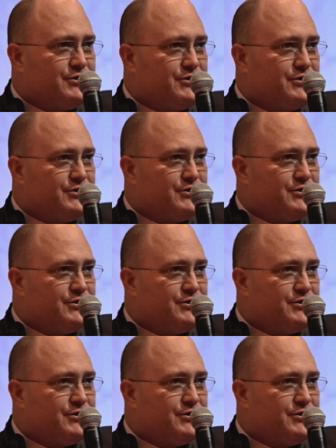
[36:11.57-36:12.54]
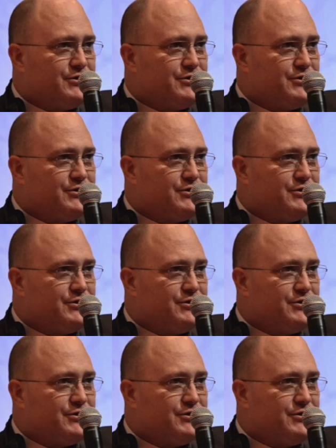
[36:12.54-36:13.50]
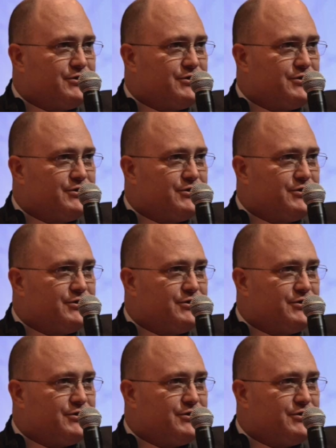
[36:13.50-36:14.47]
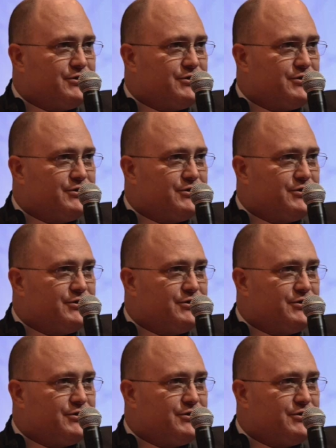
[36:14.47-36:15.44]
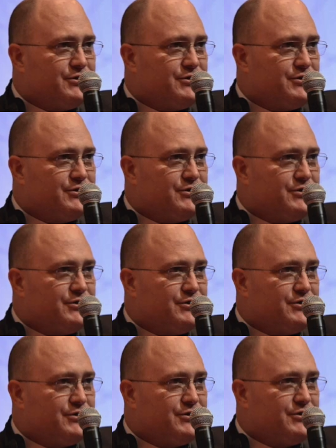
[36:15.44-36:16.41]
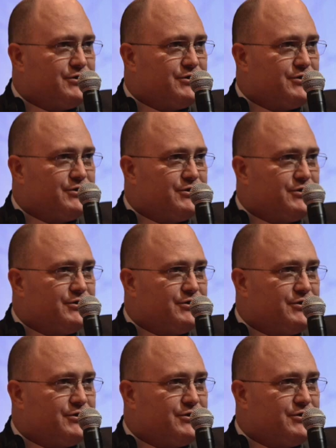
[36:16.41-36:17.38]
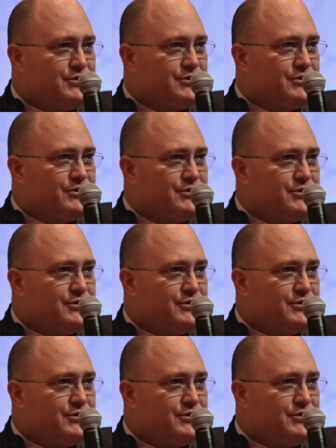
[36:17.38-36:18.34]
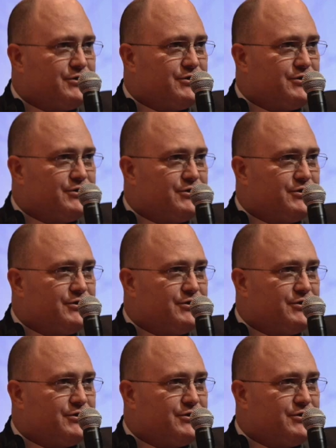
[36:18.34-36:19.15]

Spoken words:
[no speech]